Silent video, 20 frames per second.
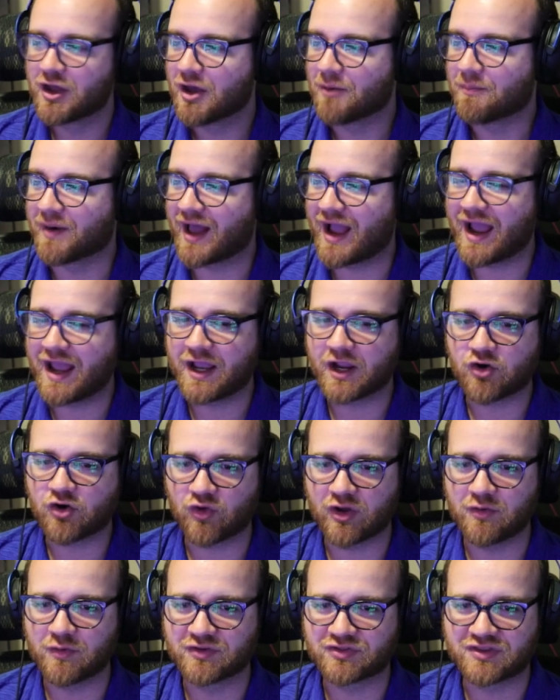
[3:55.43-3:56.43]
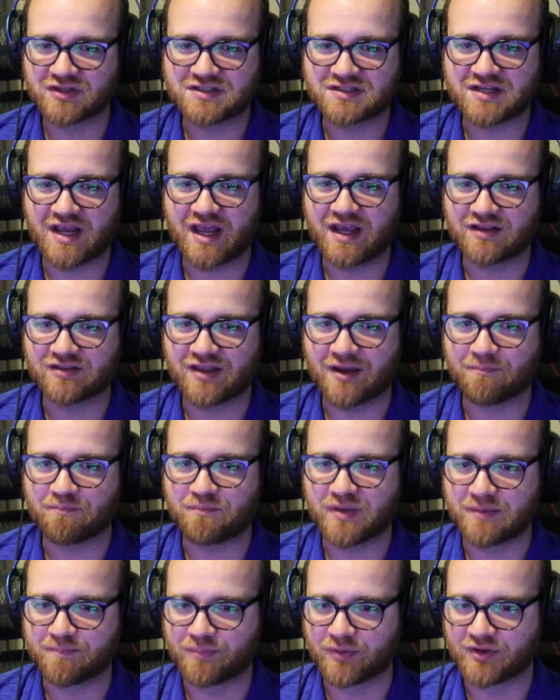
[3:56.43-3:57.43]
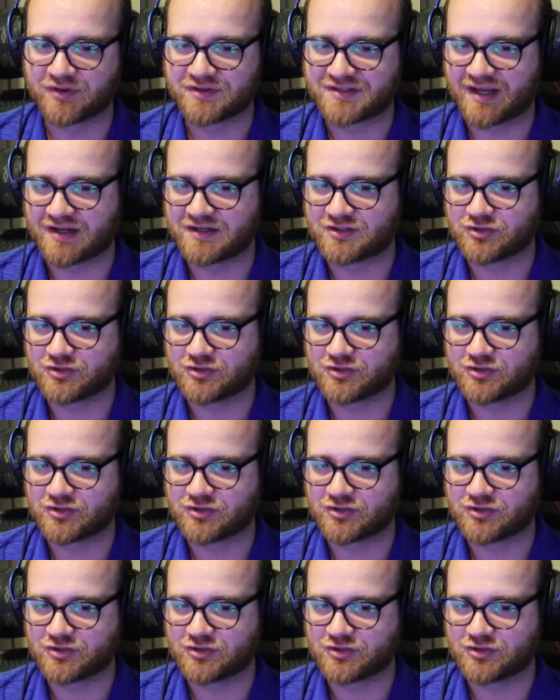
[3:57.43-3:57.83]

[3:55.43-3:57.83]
but I agree with the take that people tend